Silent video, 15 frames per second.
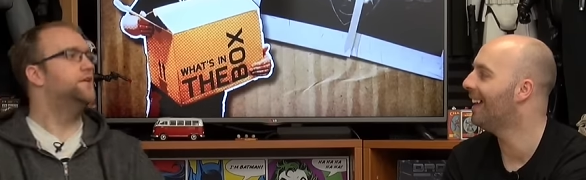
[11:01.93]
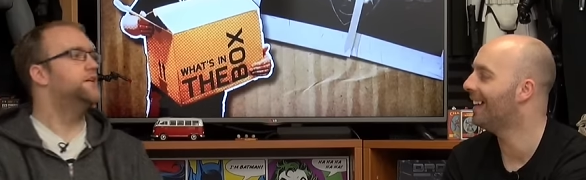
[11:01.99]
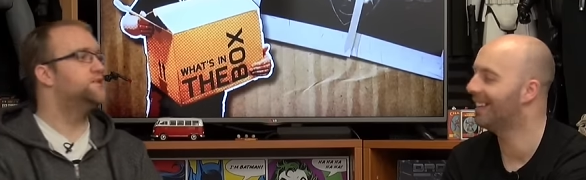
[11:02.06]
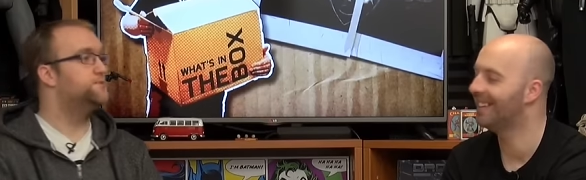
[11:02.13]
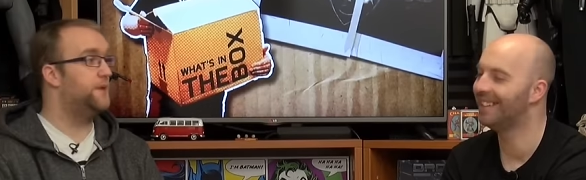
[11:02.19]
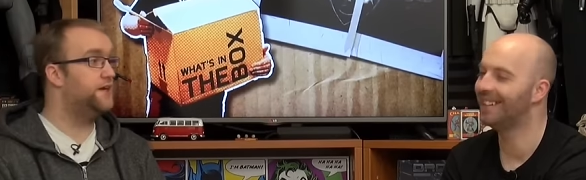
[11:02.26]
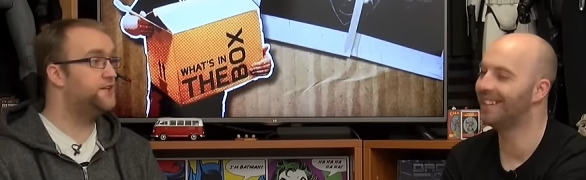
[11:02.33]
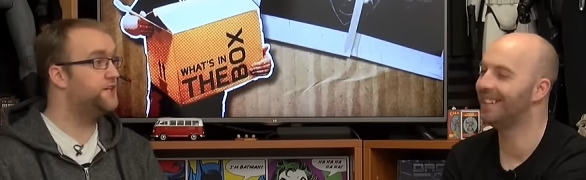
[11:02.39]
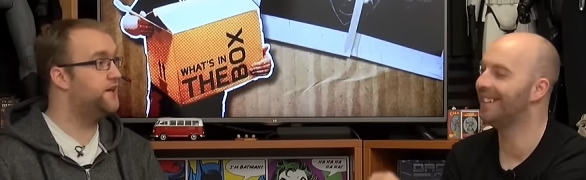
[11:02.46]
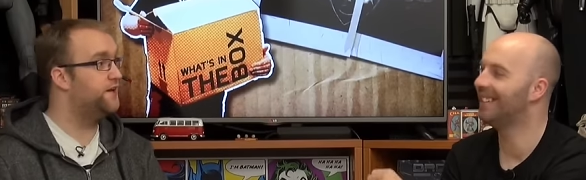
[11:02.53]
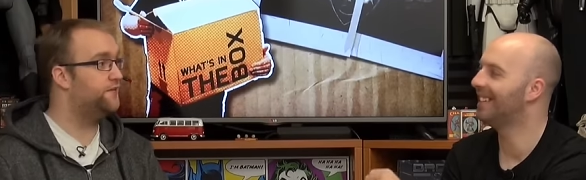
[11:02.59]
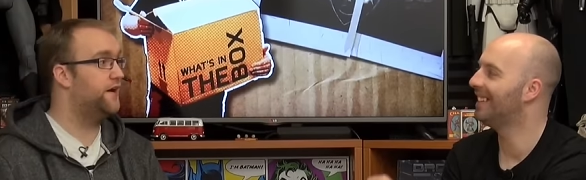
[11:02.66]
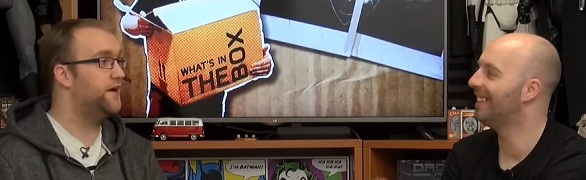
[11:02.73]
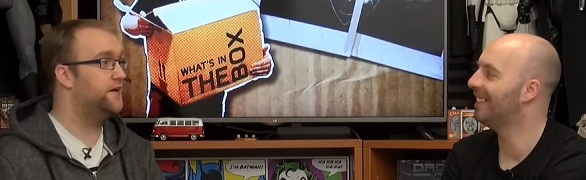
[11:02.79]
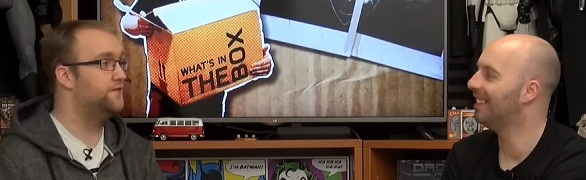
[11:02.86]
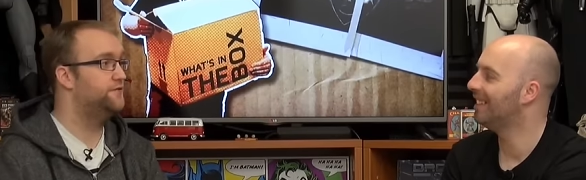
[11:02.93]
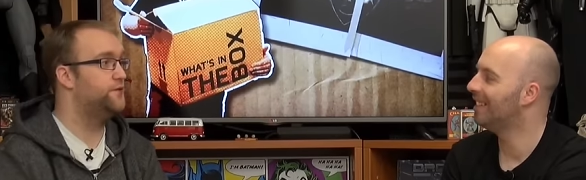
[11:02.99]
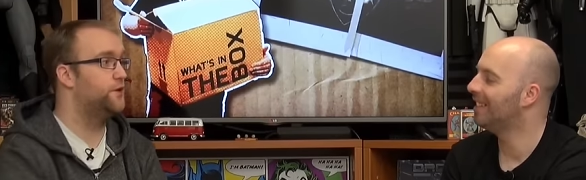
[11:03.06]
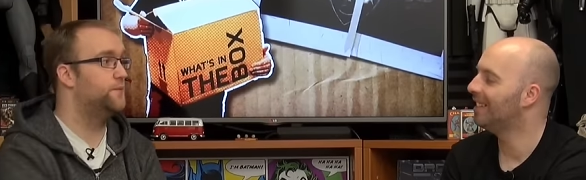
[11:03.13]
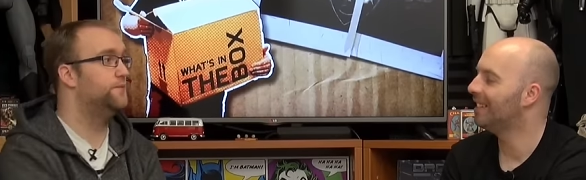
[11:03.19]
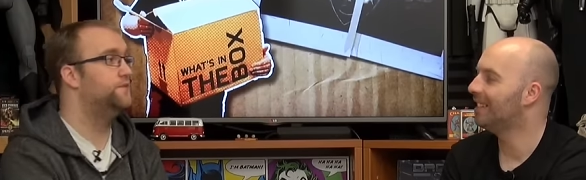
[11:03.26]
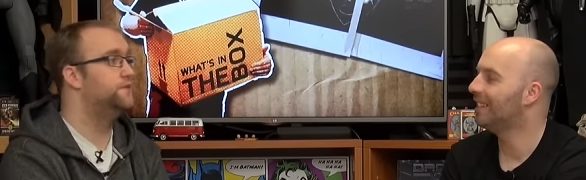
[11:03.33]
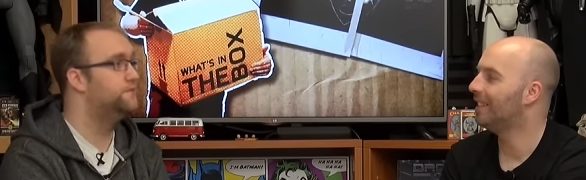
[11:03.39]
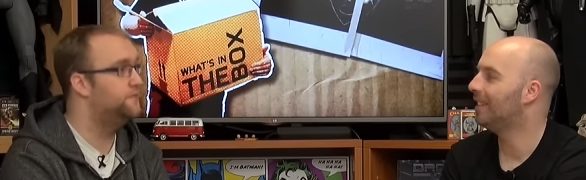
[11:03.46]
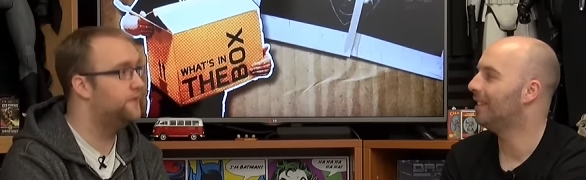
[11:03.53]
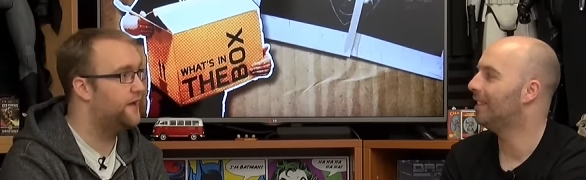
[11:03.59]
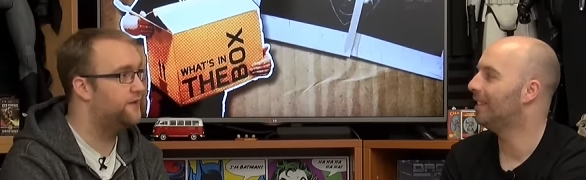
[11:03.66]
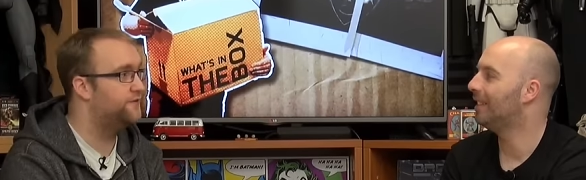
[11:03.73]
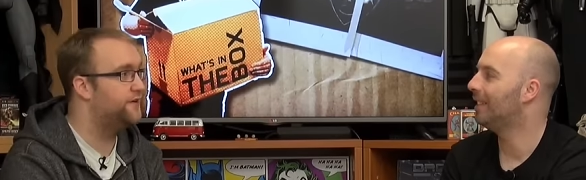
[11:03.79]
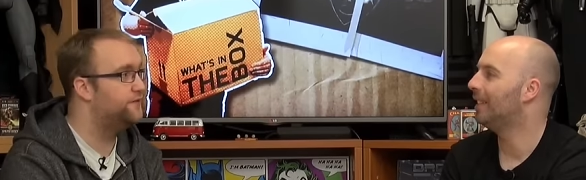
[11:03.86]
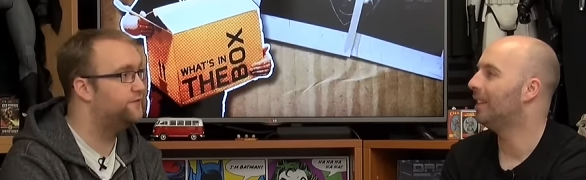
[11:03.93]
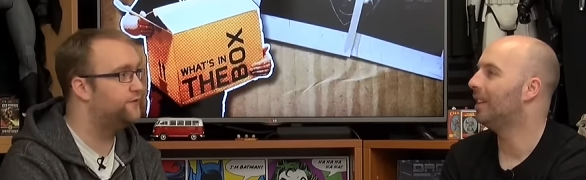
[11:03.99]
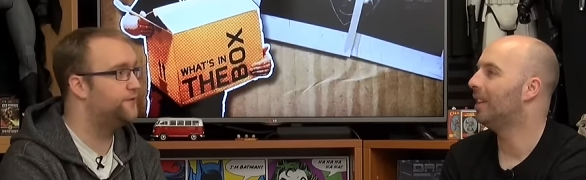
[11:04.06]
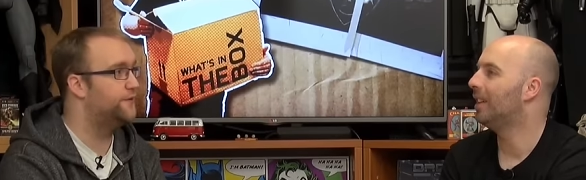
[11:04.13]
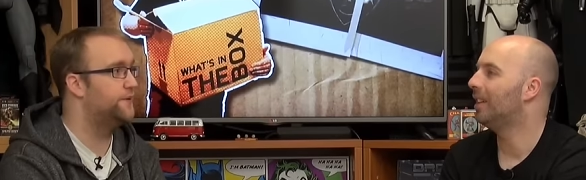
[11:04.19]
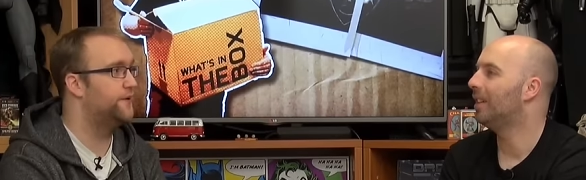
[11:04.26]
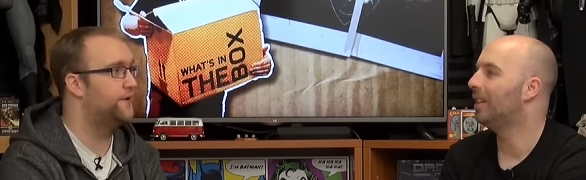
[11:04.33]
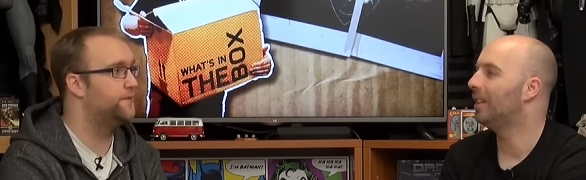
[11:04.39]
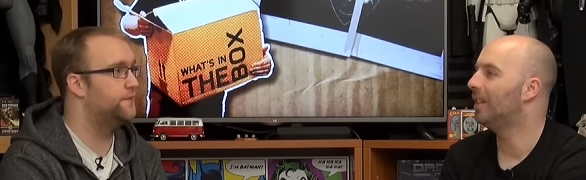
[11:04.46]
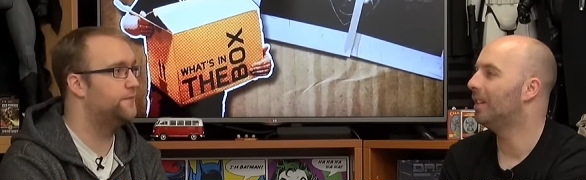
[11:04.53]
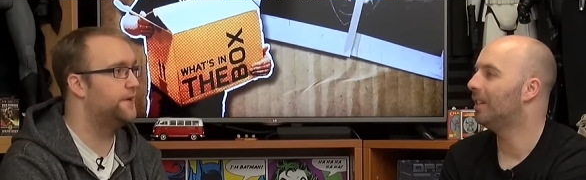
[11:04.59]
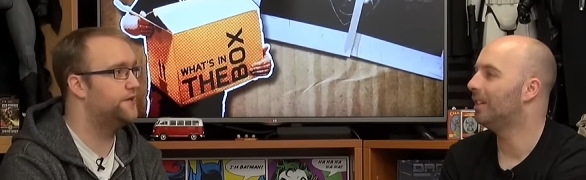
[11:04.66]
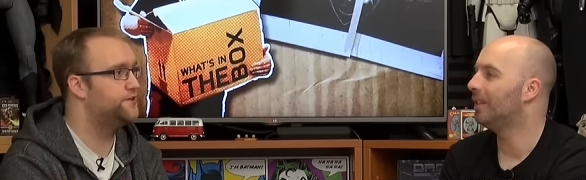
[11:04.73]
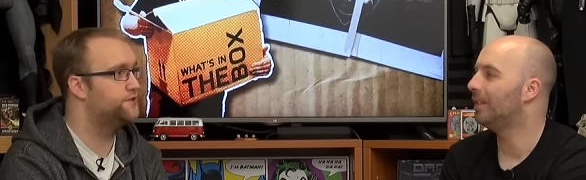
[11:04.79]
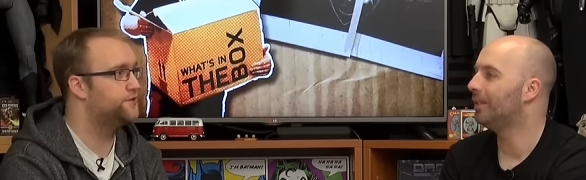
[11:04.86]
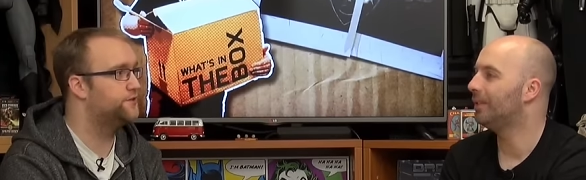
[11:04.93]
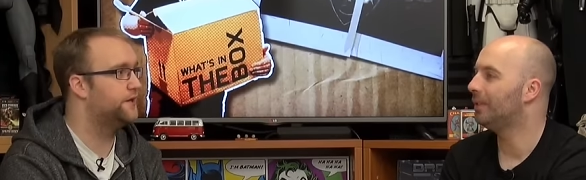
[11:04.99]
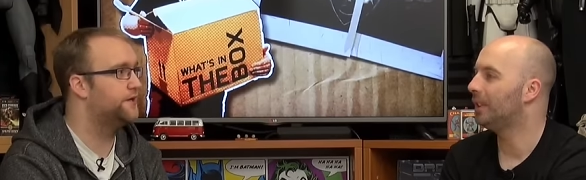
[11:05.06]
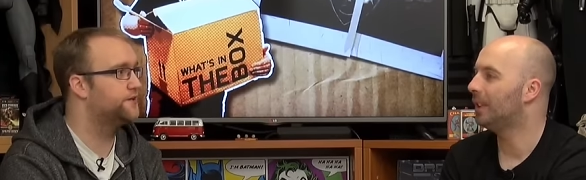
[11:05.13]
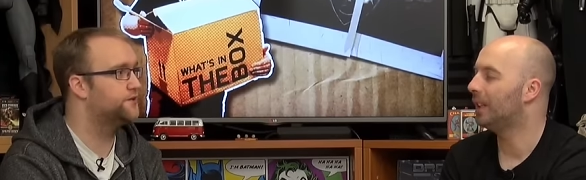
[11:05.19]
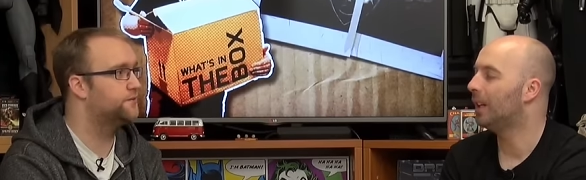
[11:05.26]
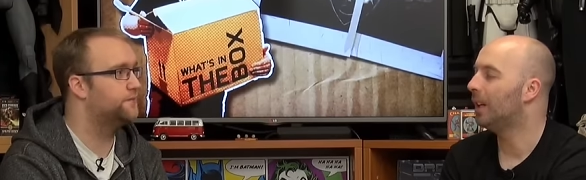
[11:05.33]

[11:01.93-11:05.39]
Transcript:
Speaker 1: Especially if I have German heavy infantry running with Panzerschrecks yeah. or